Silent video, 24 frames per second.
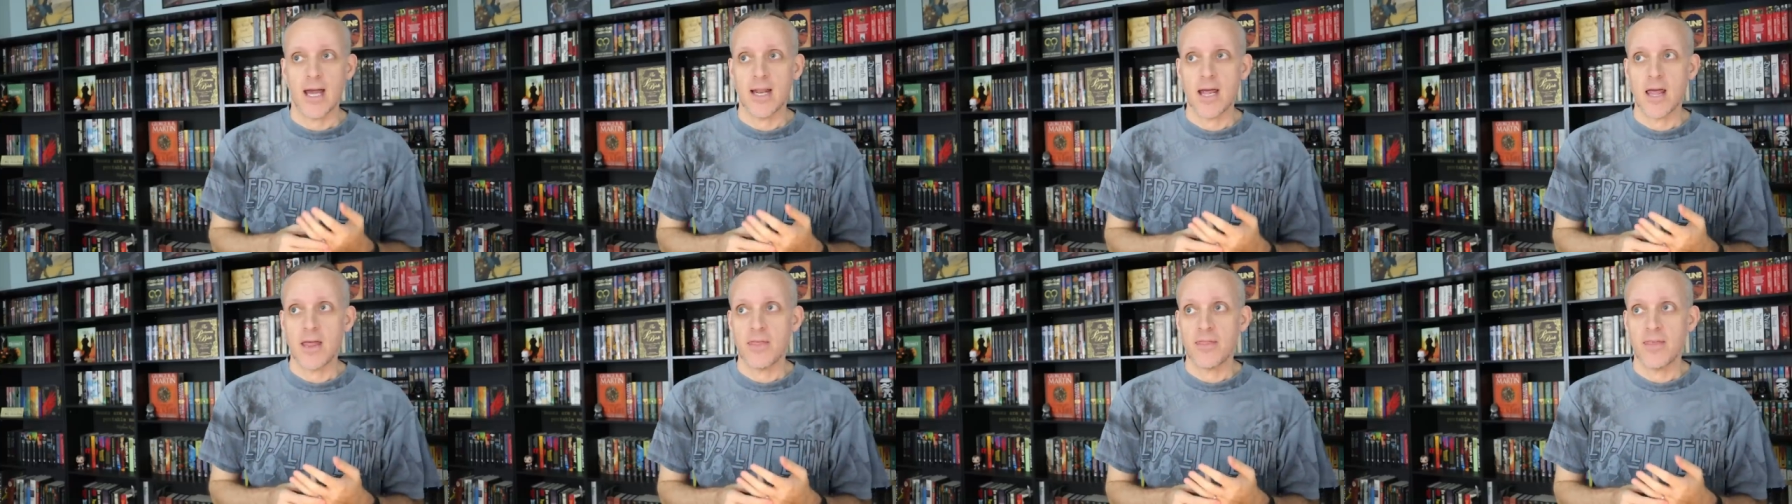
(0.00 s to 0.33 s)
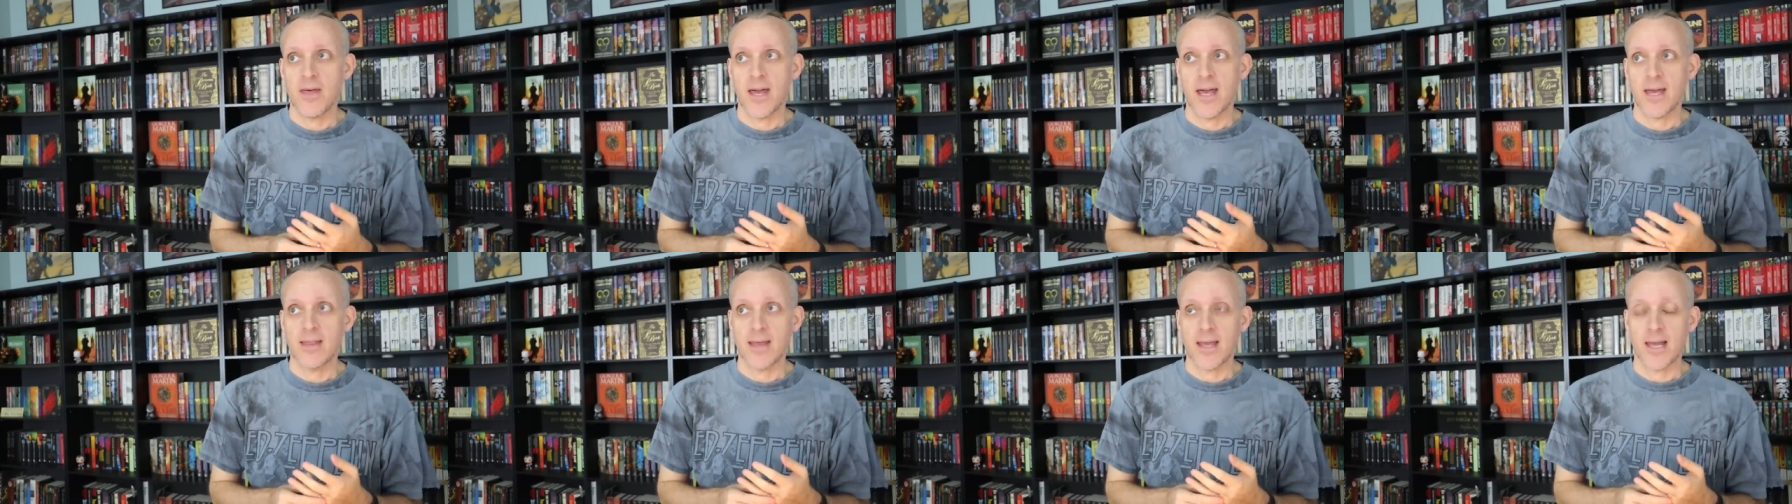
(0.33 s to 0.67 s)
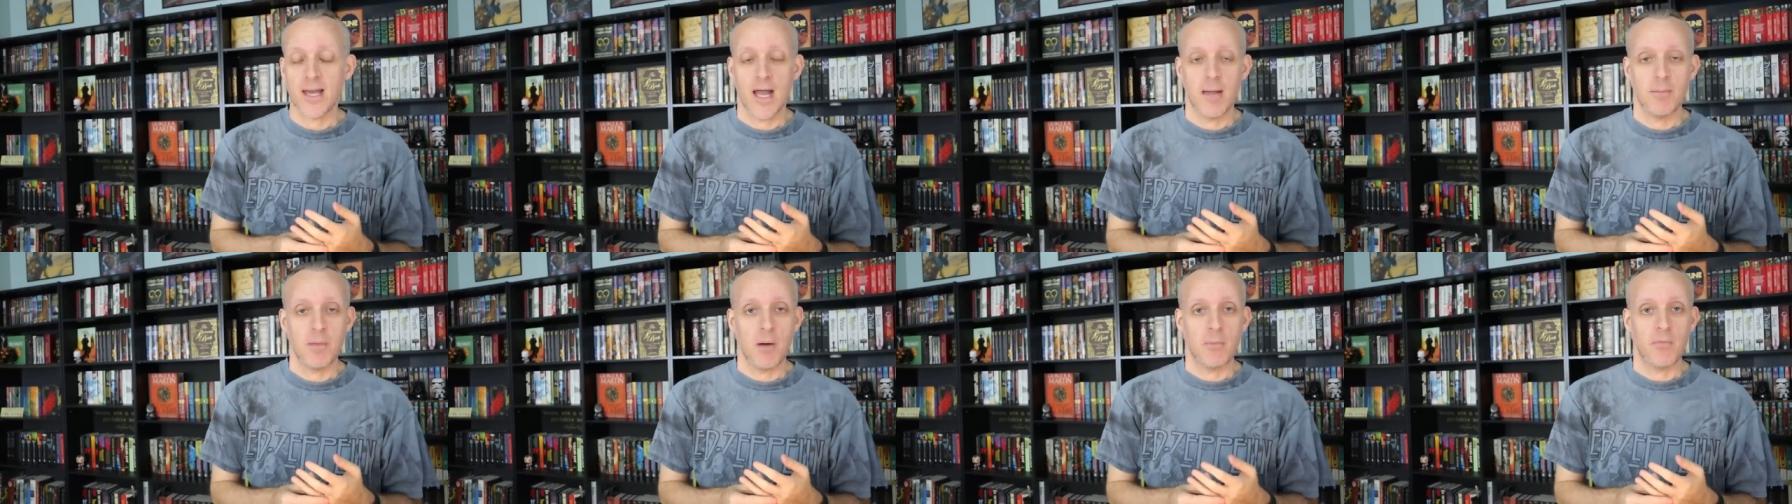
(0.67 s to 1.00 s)
Anything that
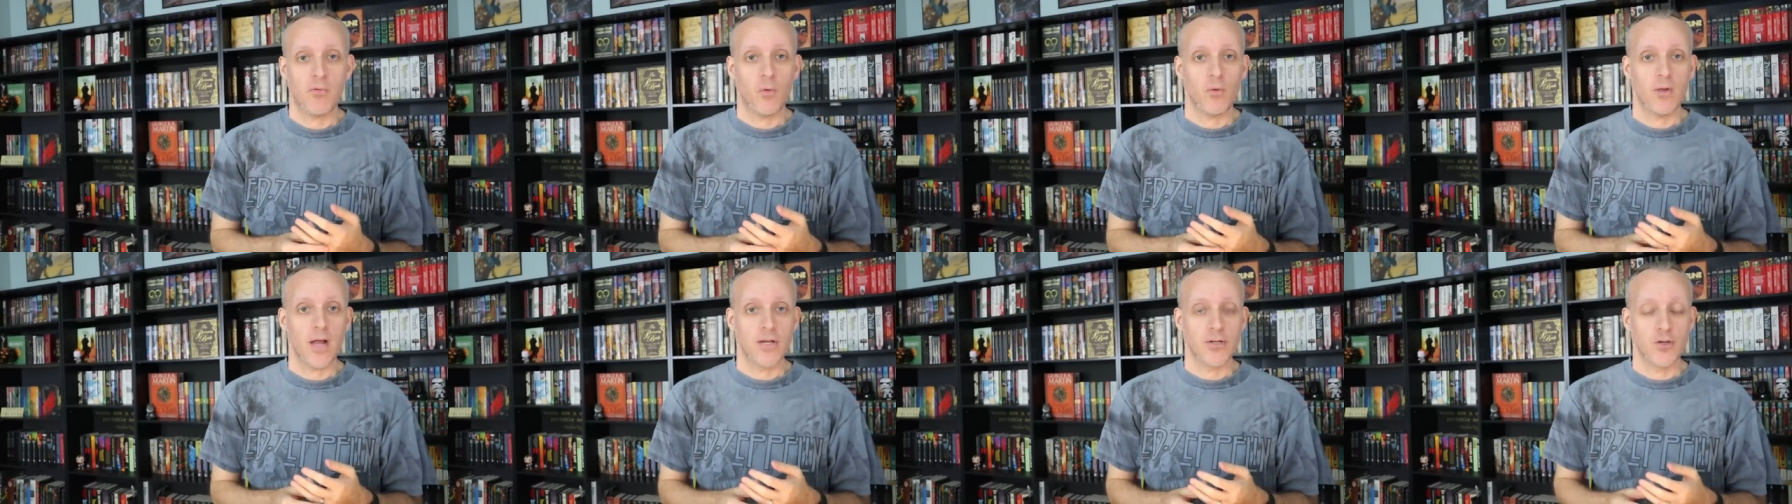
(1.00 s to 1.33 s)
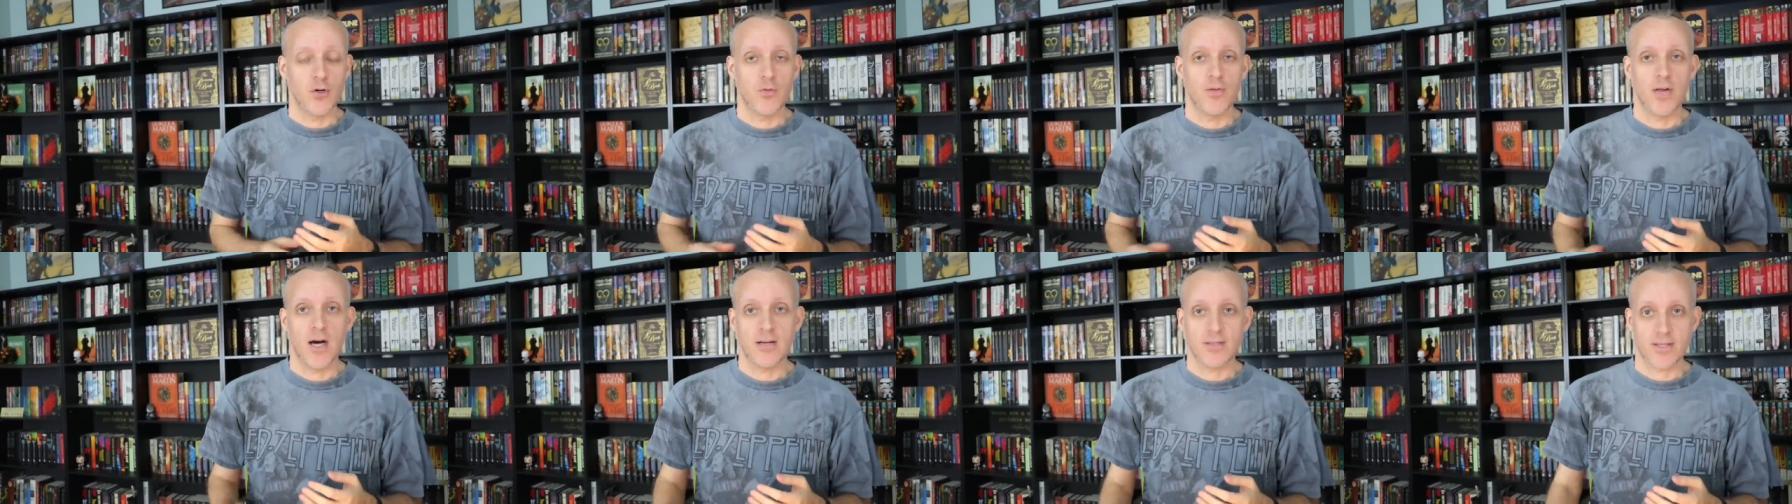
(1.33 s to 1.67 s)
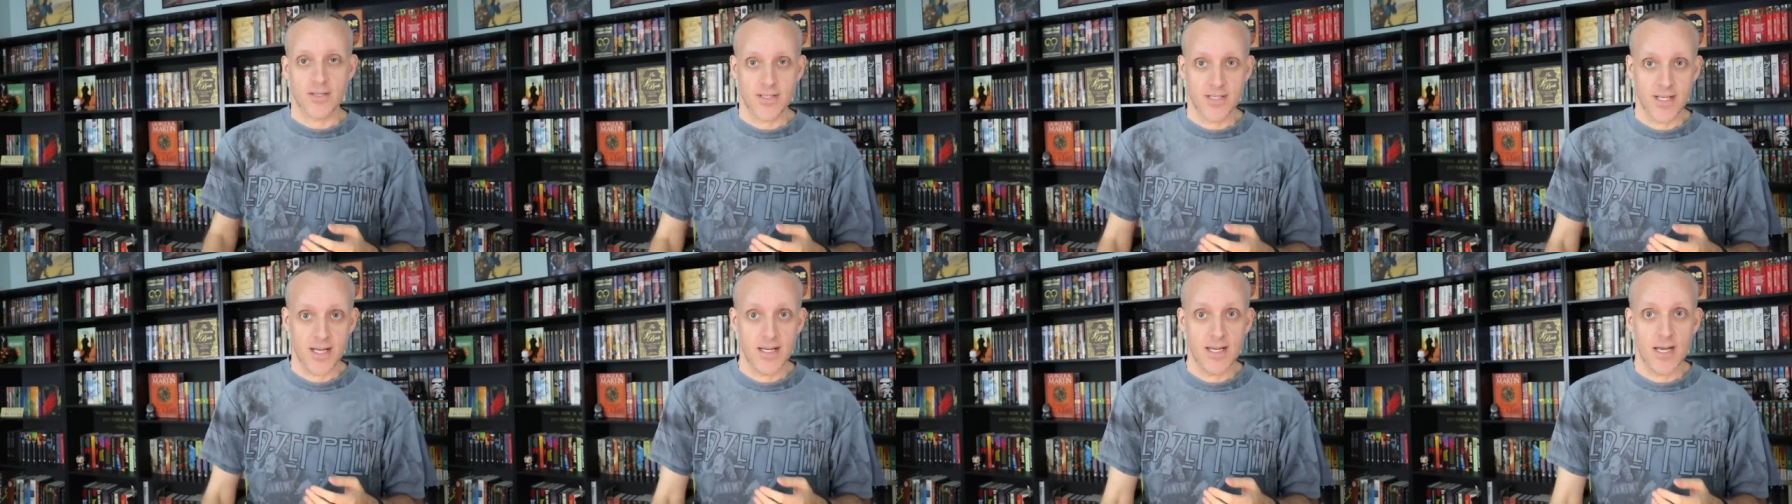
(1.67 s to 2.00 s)
came out before like two
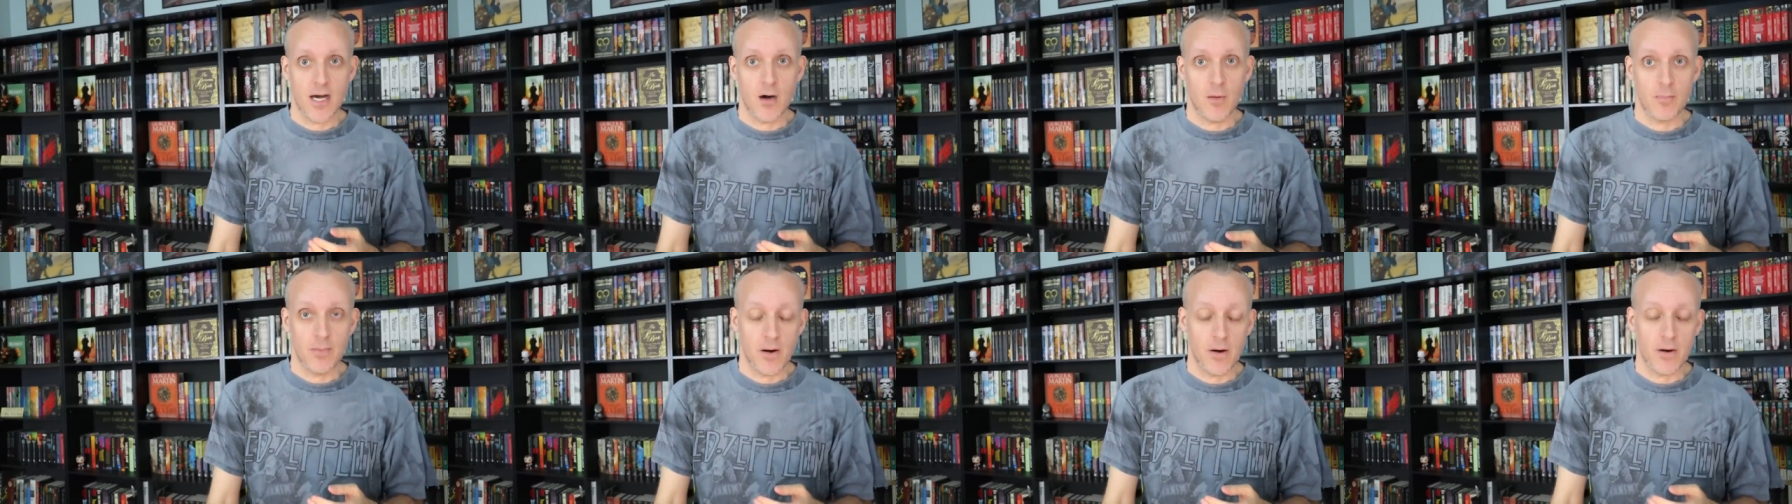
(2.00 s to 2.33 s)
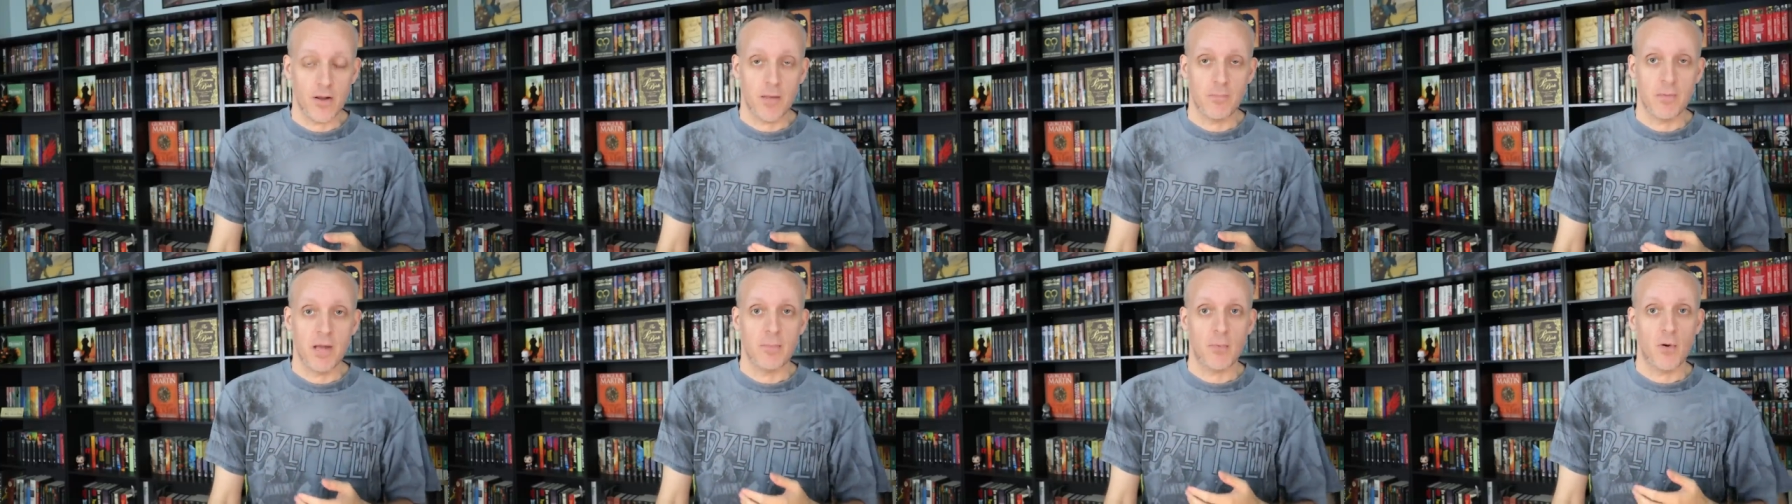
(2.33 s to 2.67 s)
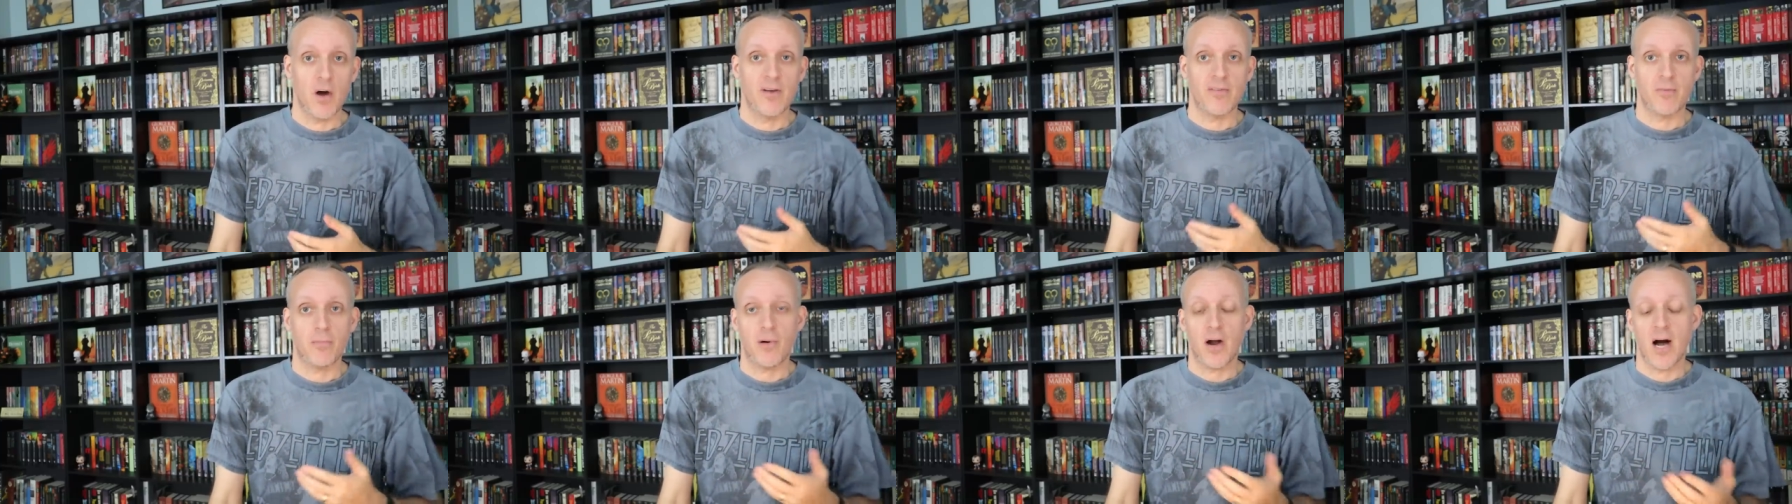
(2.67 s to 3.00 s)
thousand ten now apparently
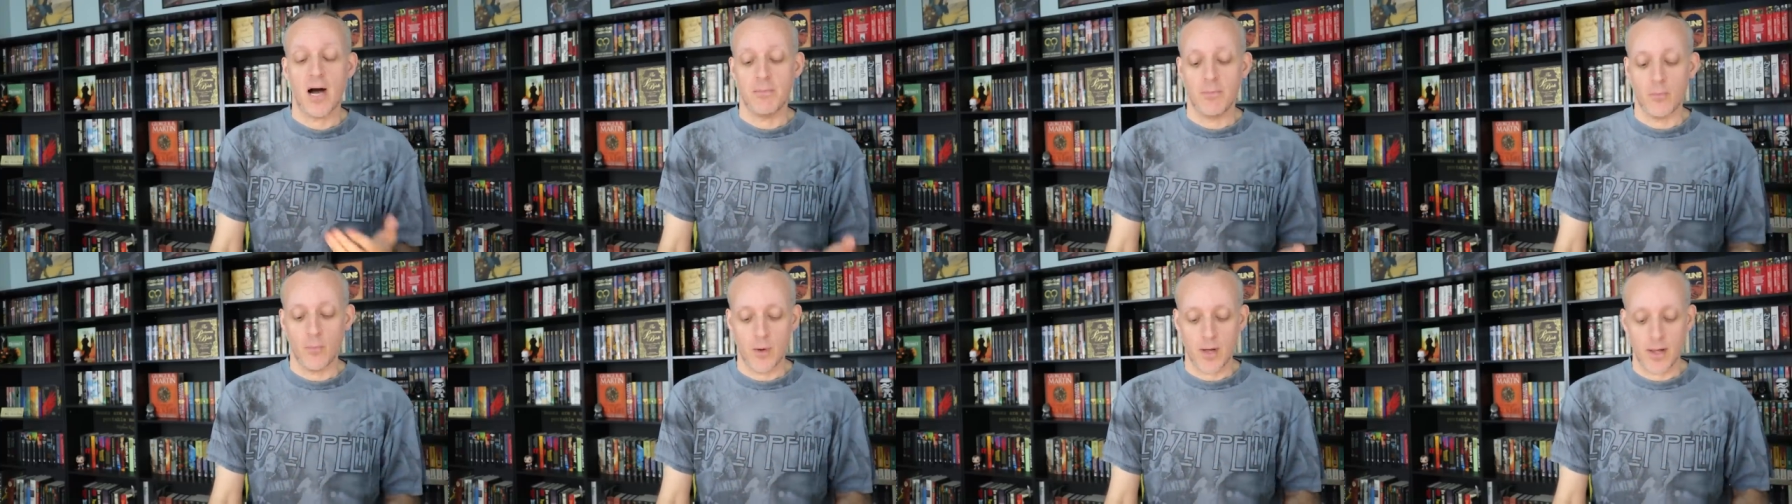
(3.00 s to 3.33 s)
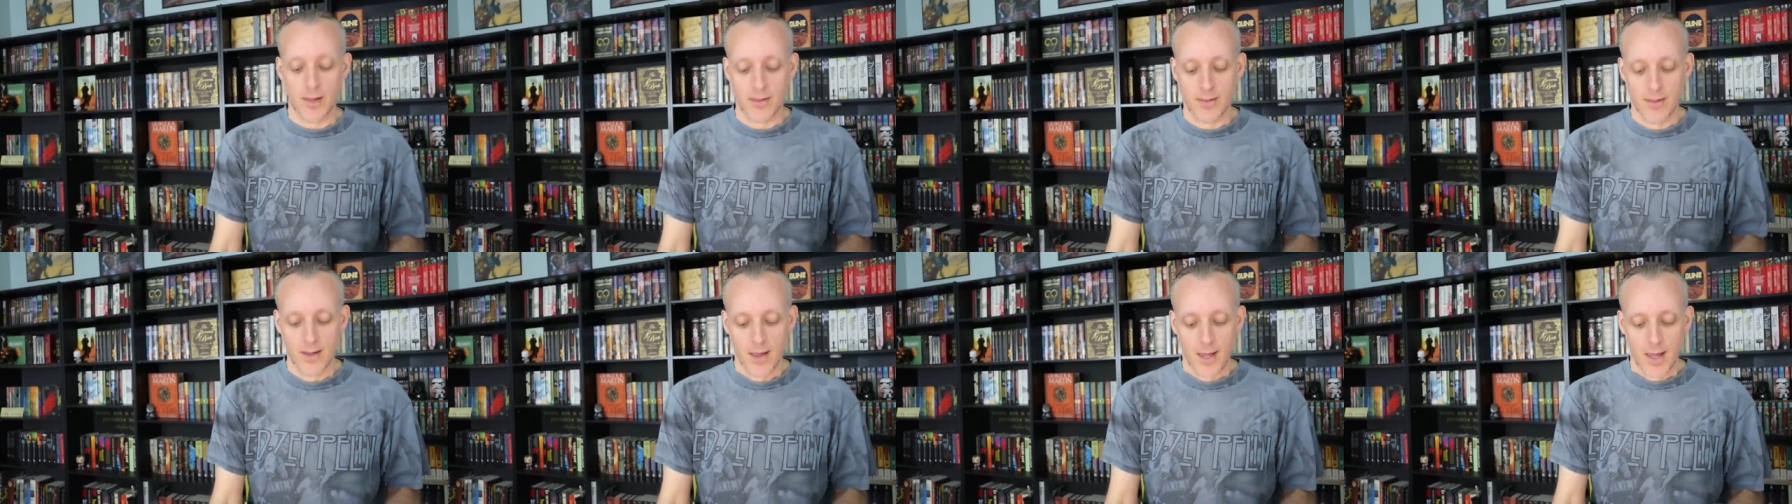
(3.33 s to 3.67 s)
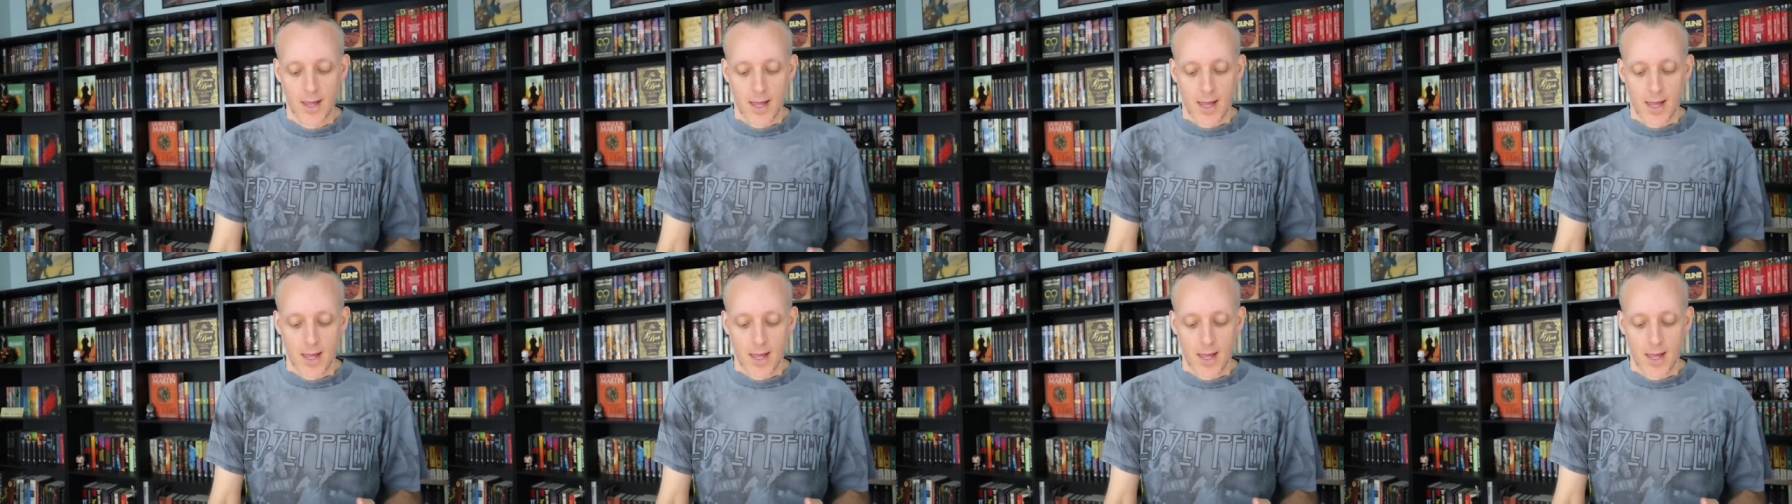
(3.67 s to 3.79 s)
people have a problem with.